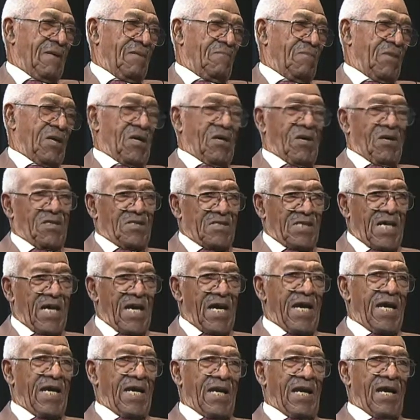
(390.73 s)
Because I
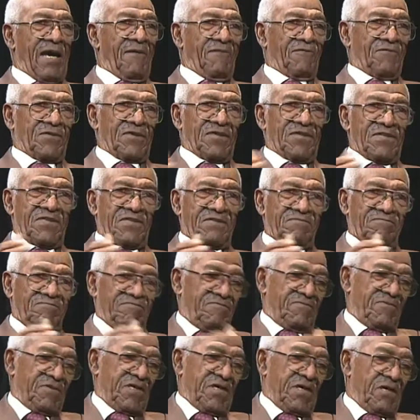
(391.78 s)
had left the
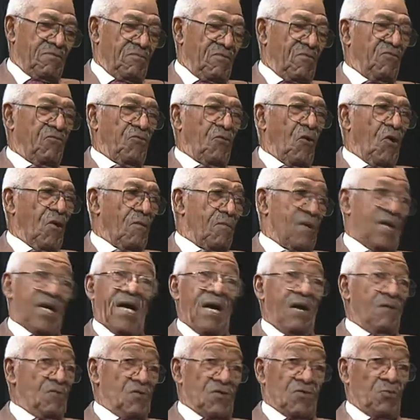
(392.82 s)
year before, but
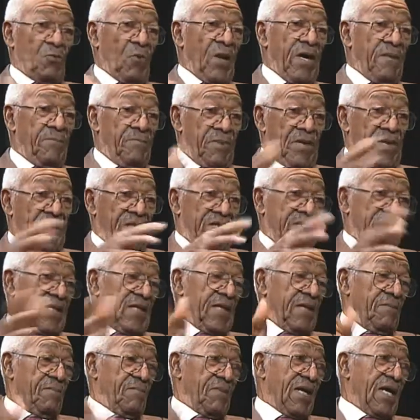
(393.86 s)
I was way bigger
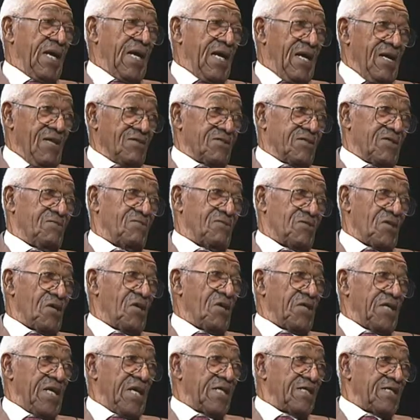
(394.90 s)
than anybody else that was
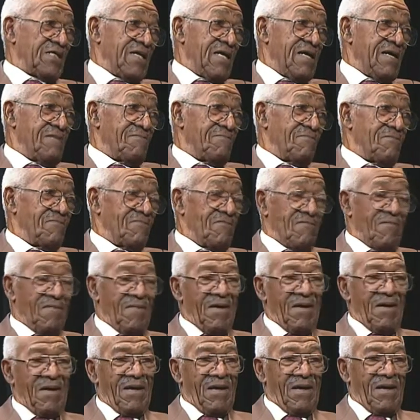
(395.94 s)
on that team.
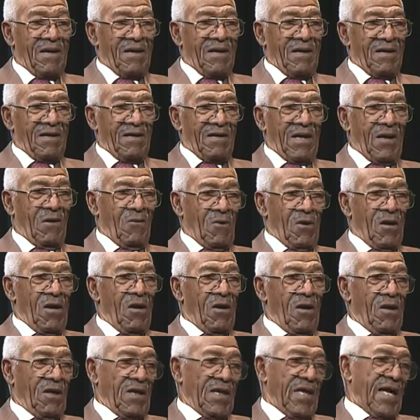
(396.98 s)
Uh-huh. They were
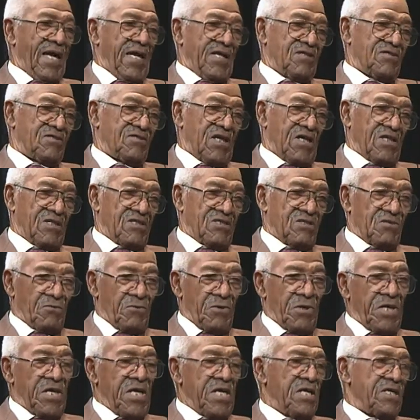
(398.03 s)
all like
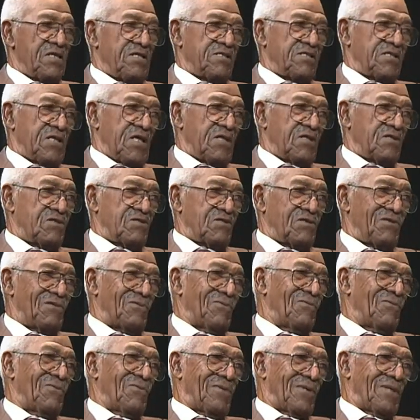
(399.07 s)
6'3" and
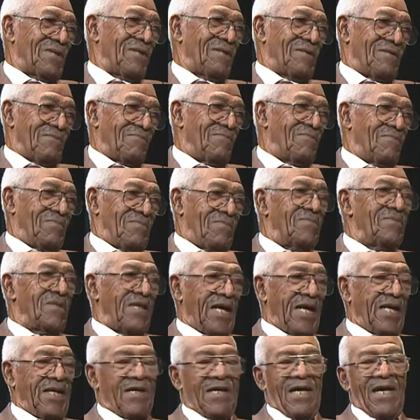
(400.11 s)
6'2" and
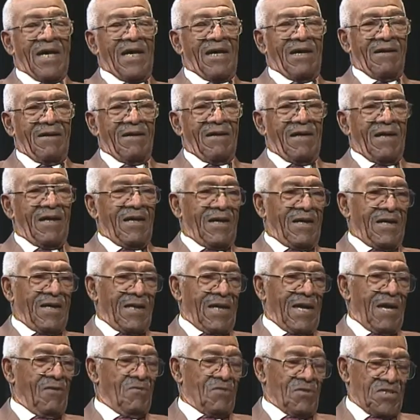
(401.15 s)
like that,
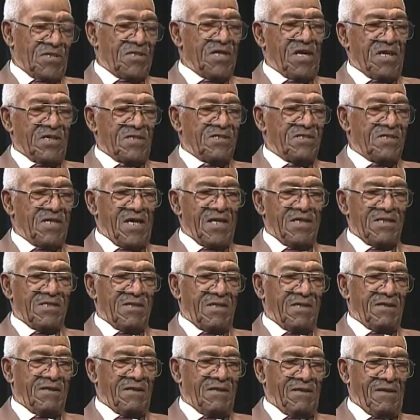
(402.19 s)
and I was 6'6",
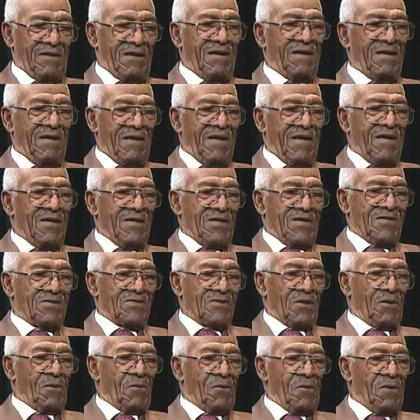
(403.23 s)
and
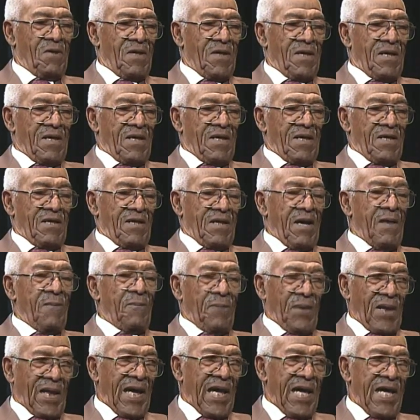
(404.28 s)
so they
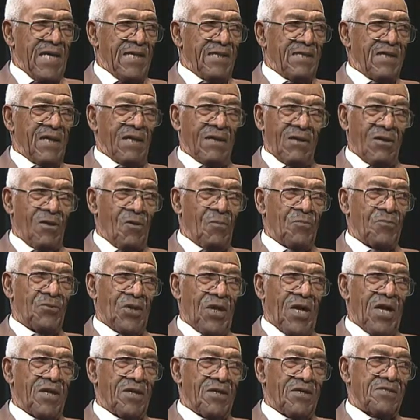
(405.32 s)
played the
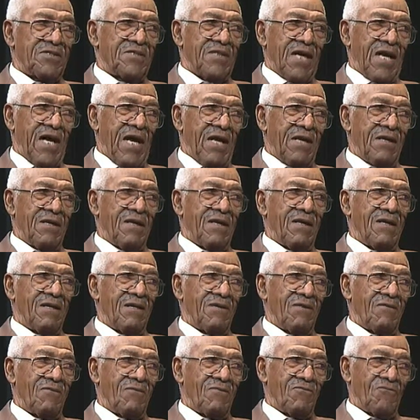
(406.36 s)
Globetrotters at
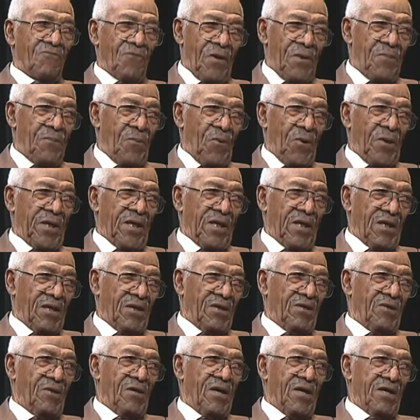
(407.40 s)
Freeport,
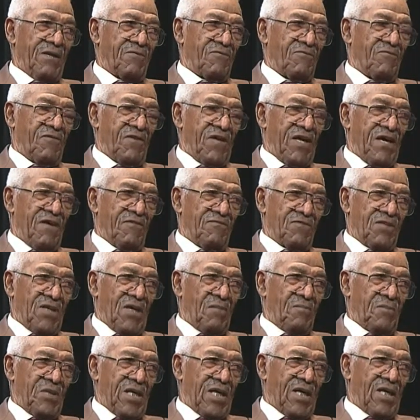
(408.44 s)
Illinois, at the
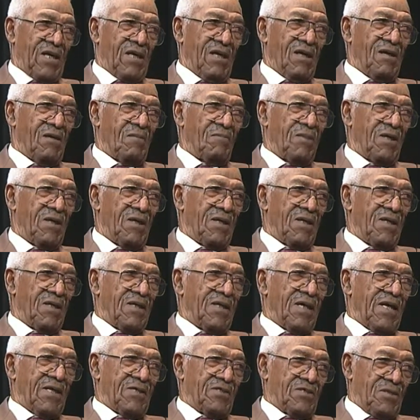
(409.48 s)
VFW club
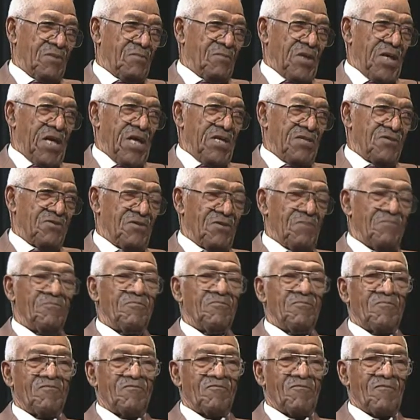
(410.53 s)
gymnasium.
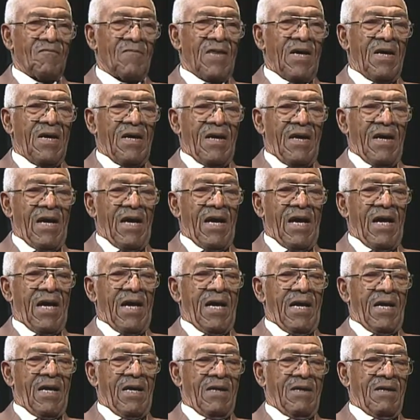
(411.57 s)
Okay.
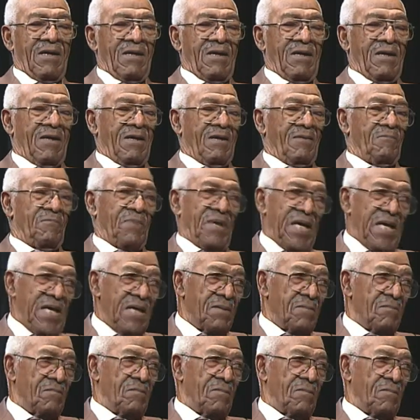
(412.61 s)
And beat them.